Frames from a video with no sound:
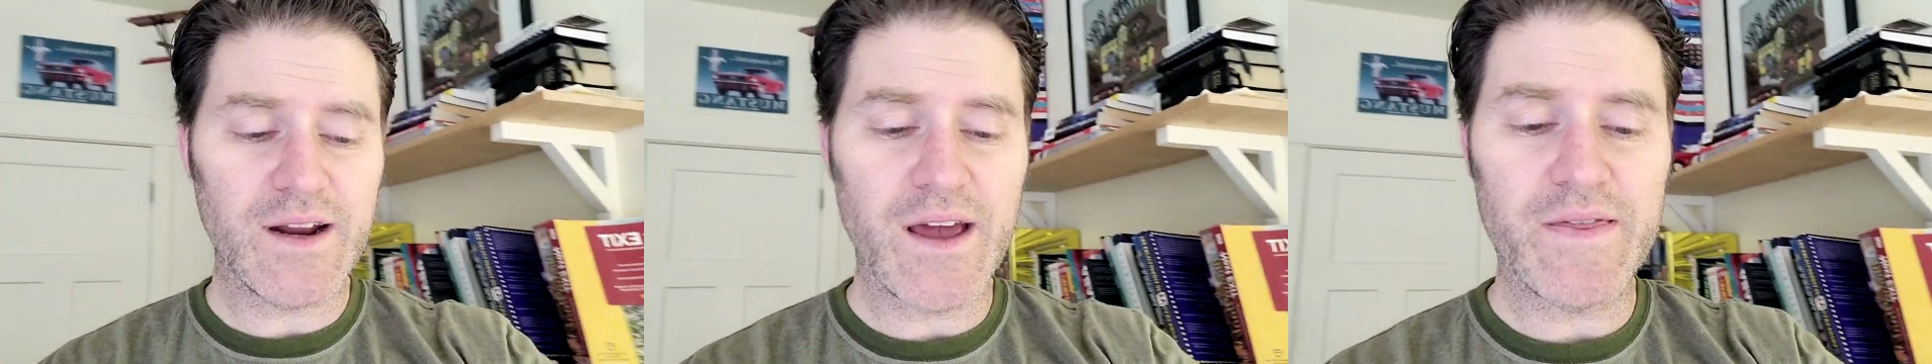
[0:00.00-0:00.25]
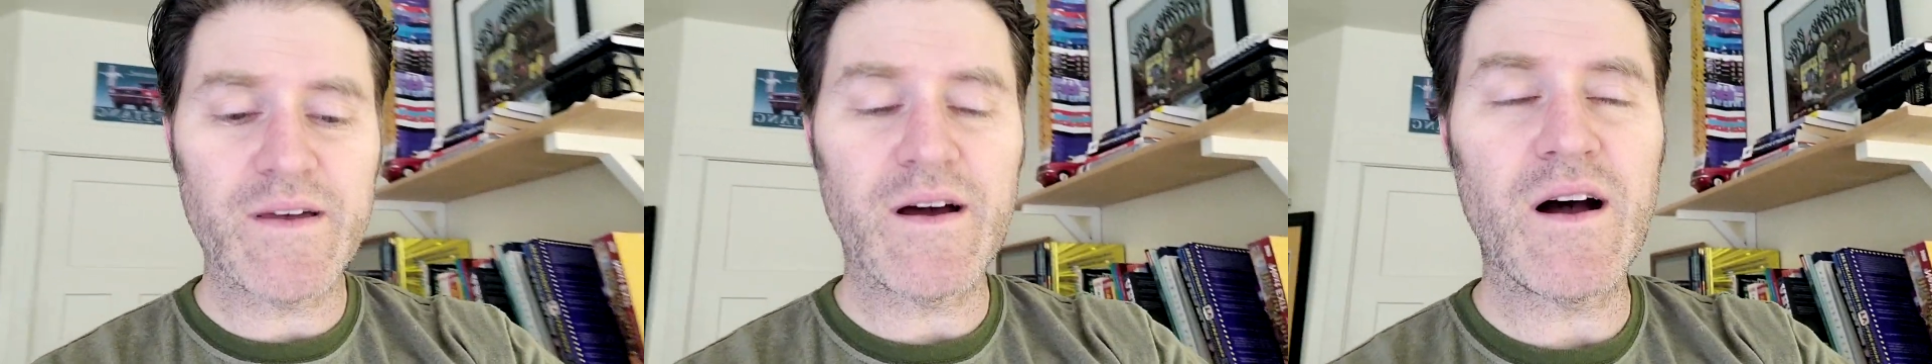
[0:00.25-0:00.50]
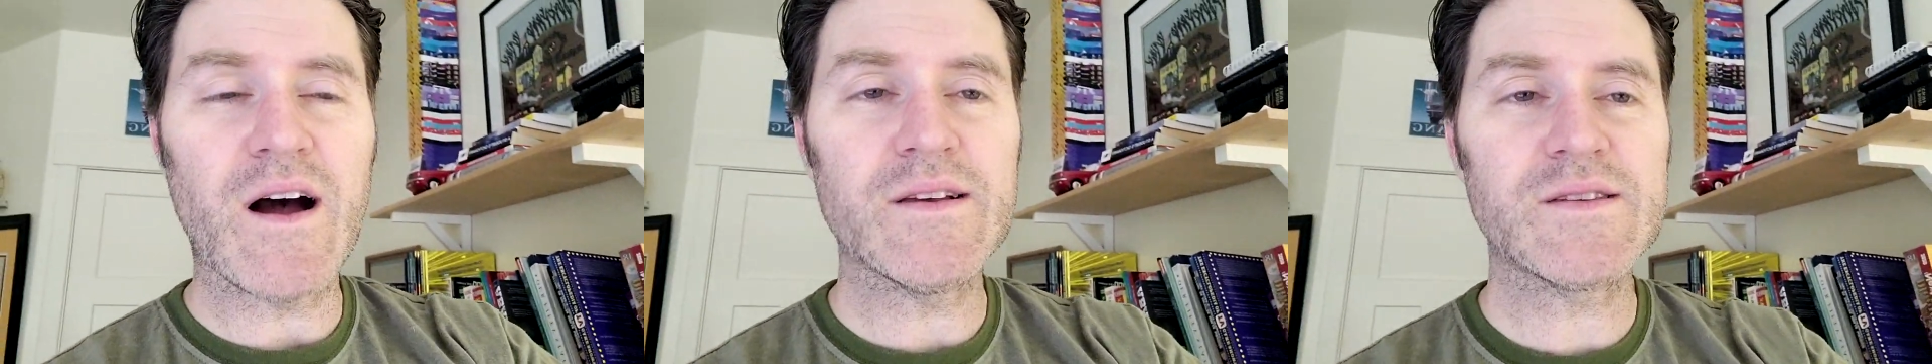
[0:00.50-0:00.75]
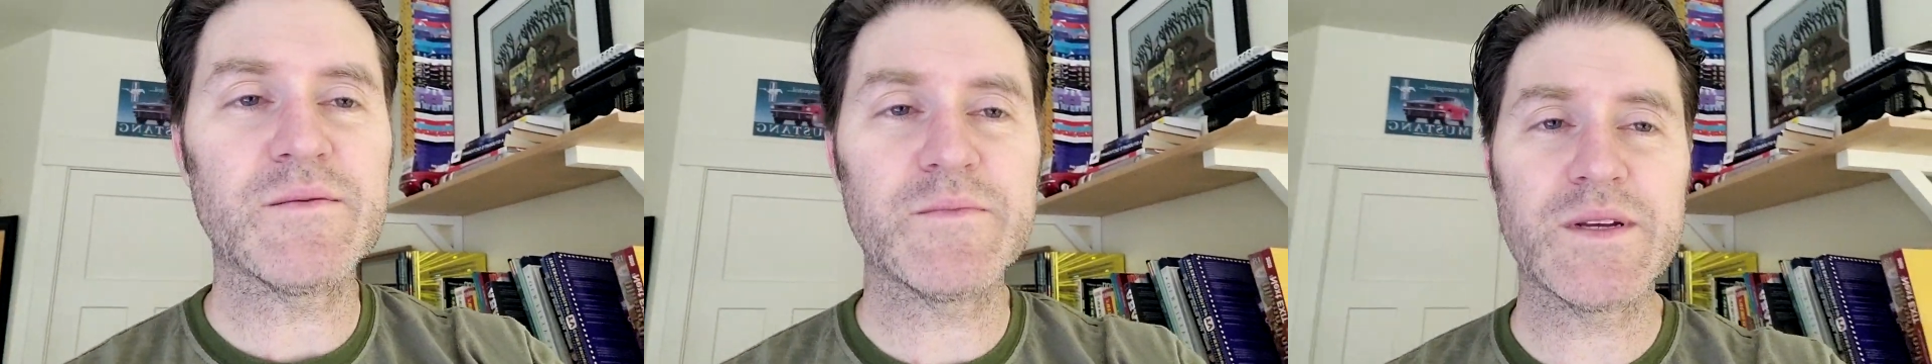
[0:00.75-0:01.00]
and the
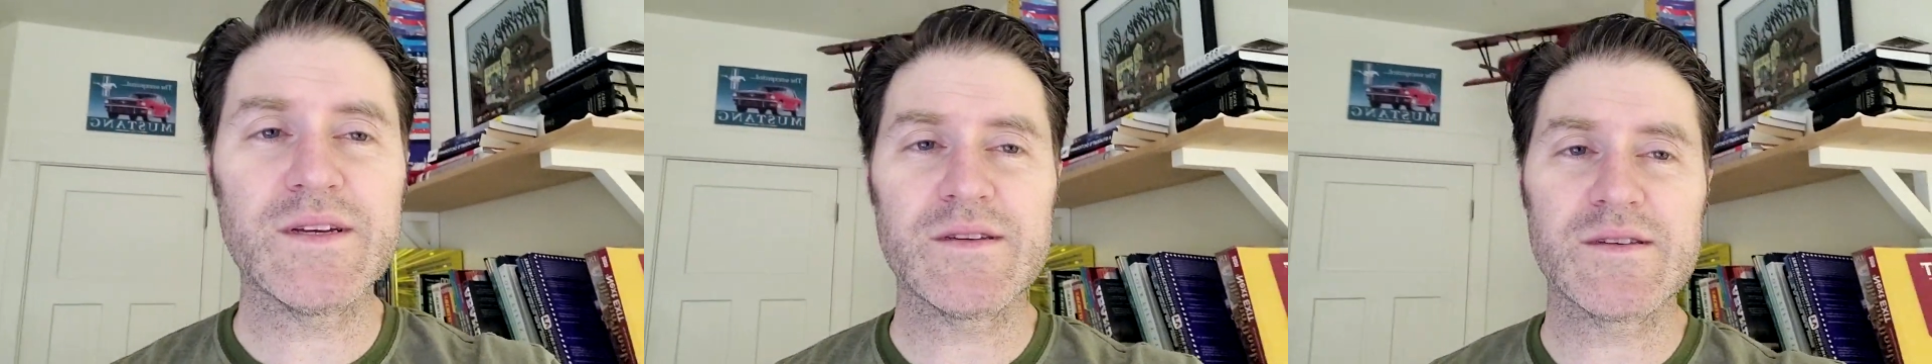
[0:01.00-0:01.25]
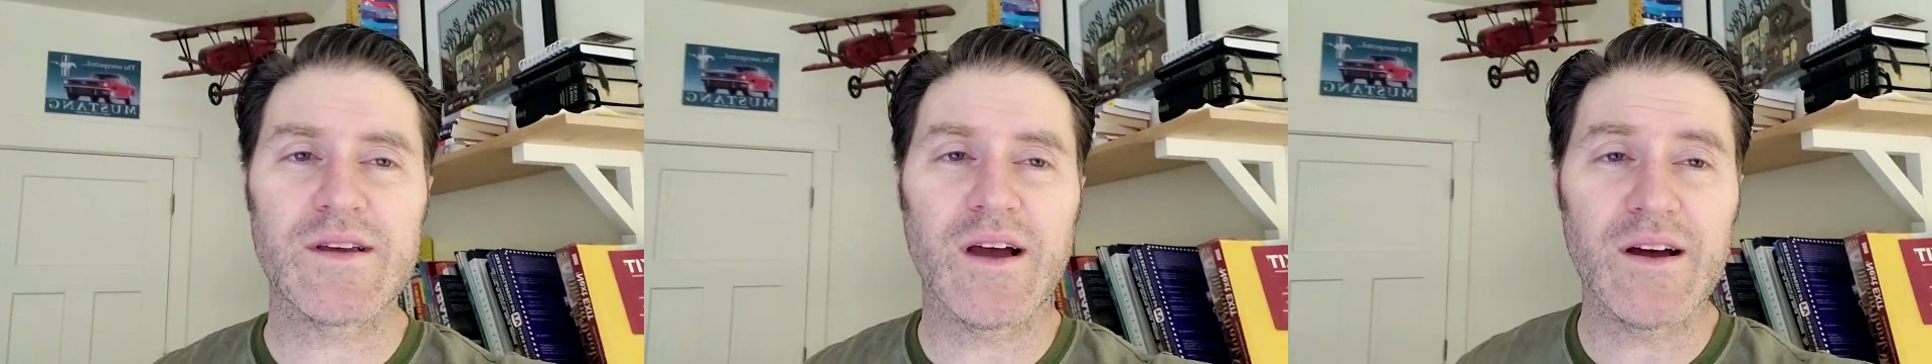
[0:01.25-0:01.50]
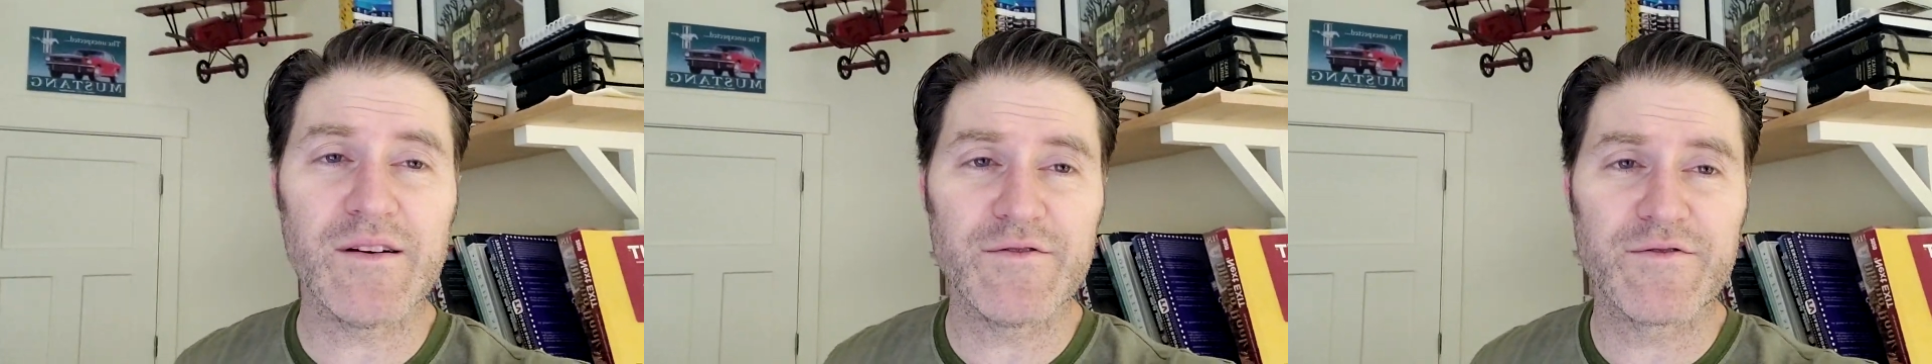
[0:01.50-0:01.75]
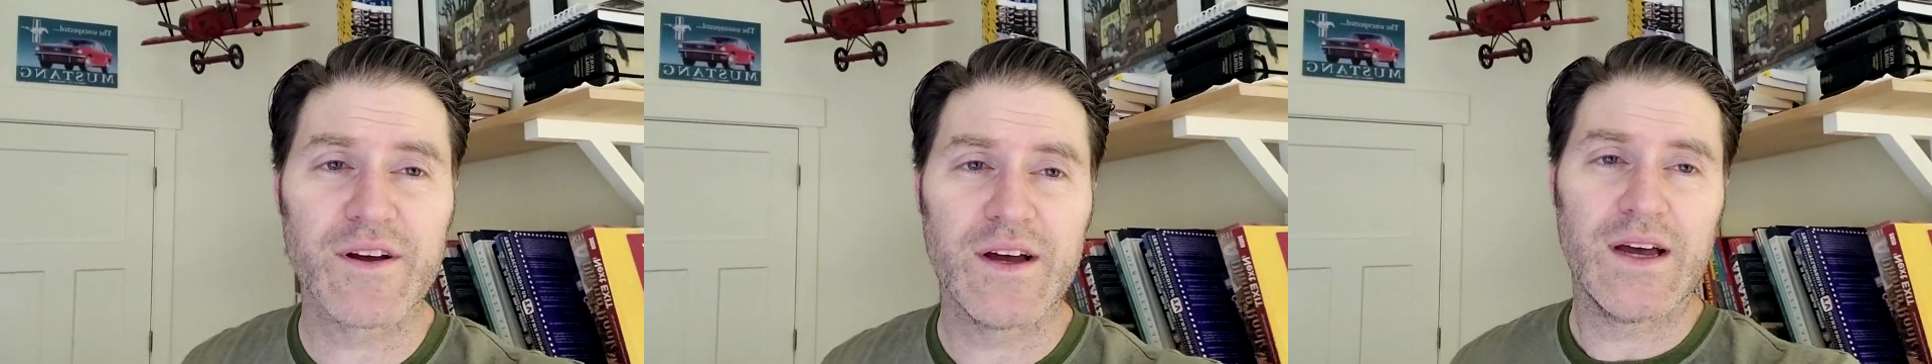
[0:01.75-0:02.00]
awesomeness
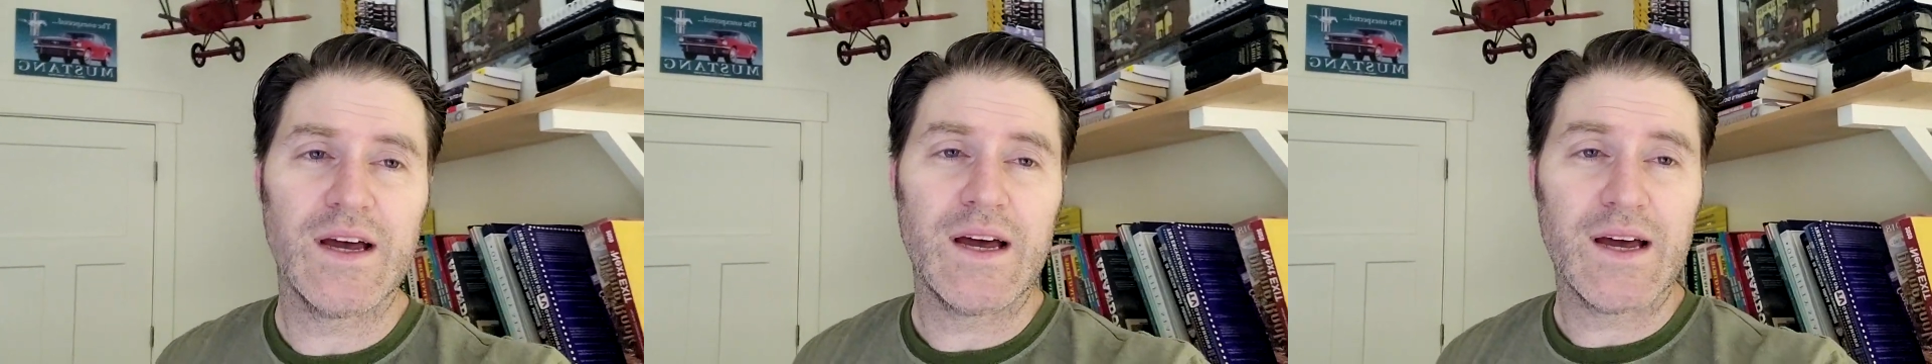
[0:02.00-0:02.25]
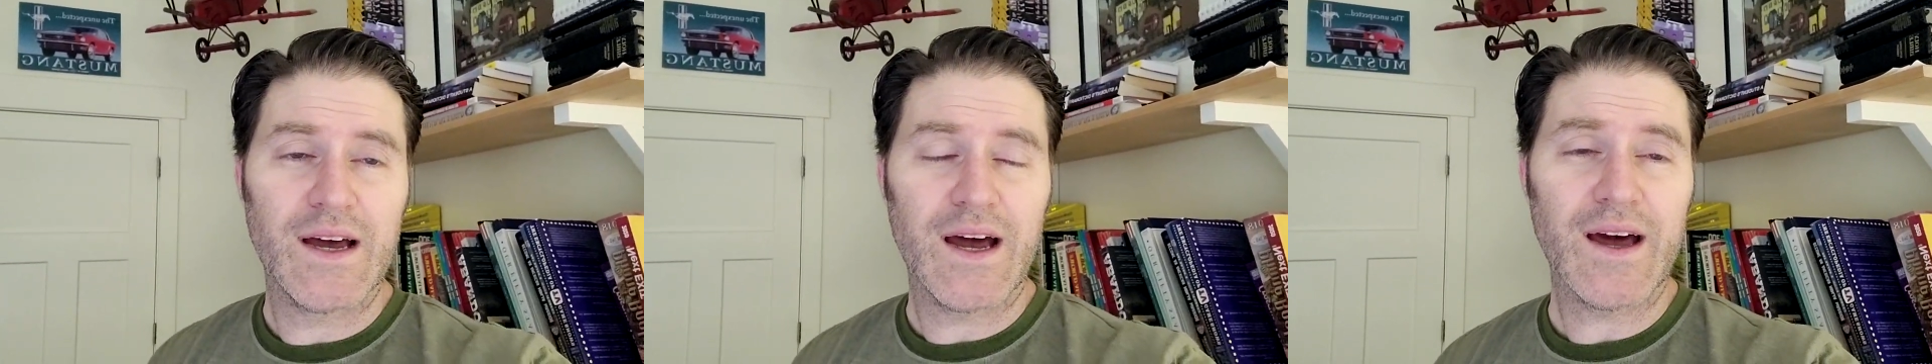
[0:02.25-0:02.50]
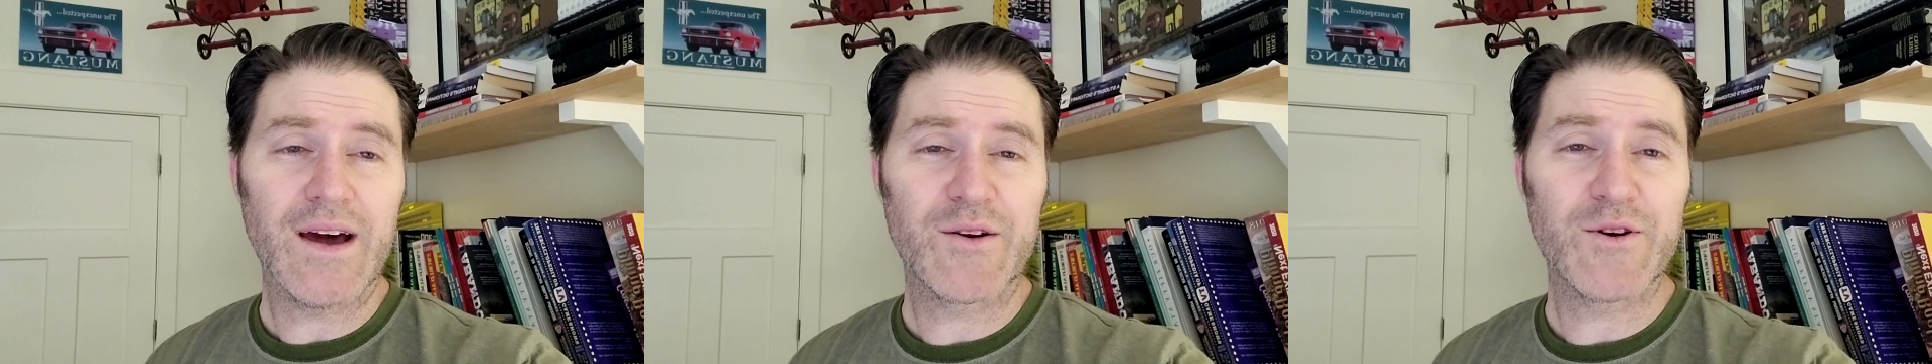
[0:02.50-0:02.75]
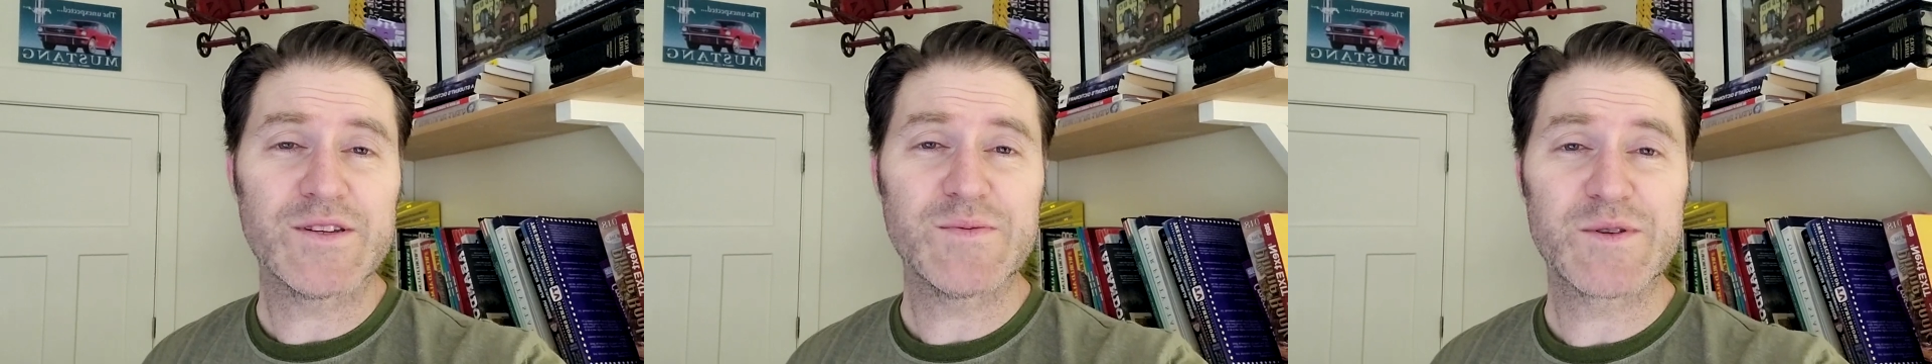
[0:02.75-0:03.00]
of uh,
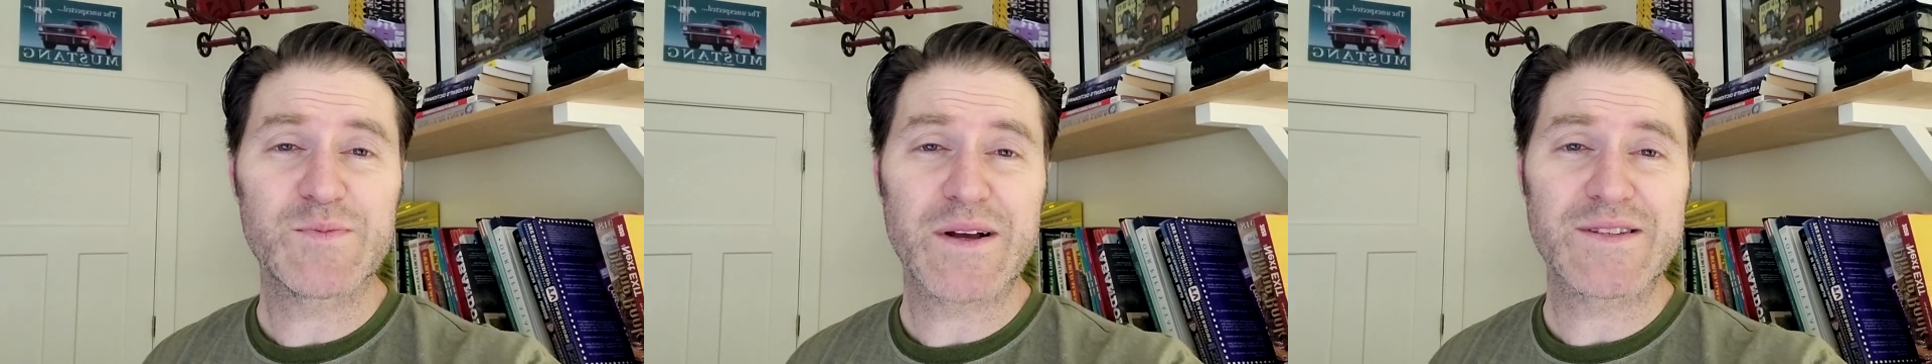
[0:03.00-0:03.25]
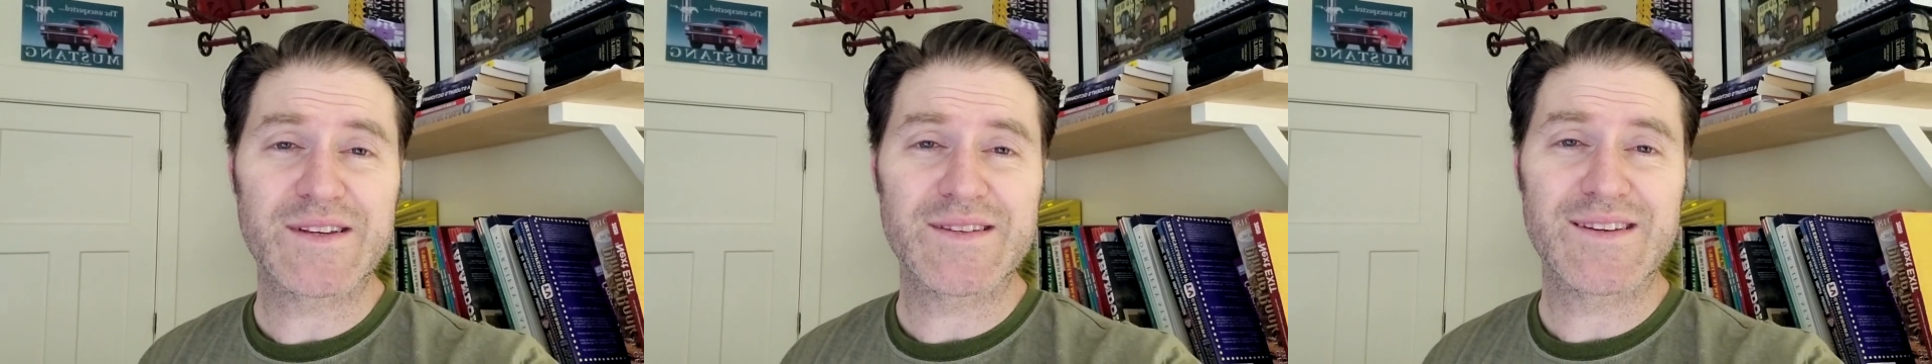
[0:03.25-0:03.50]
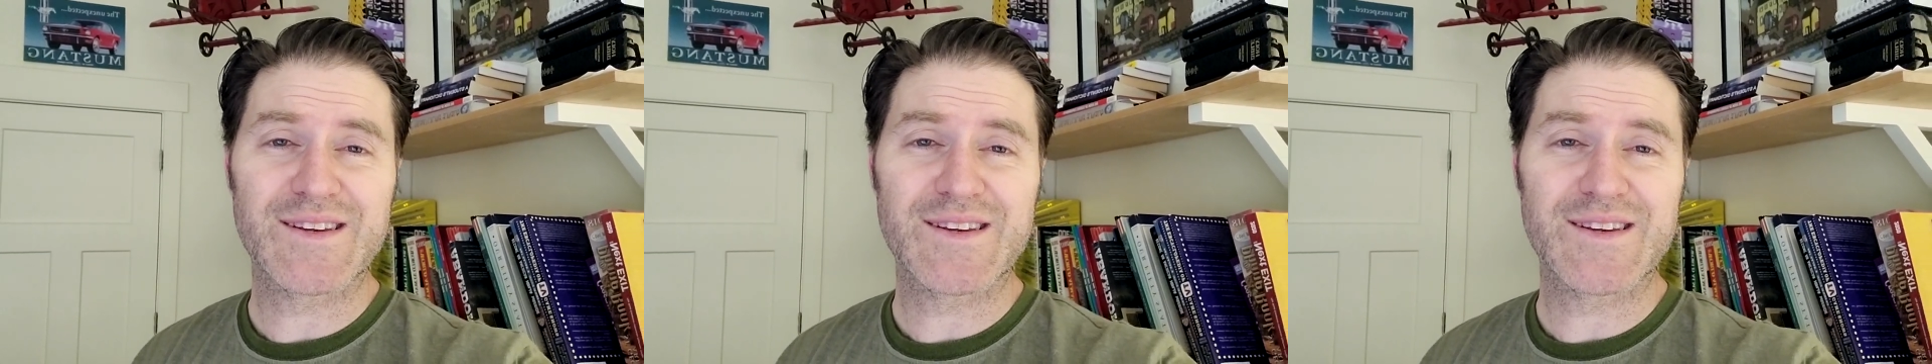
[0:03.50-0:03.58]
Christmas presents.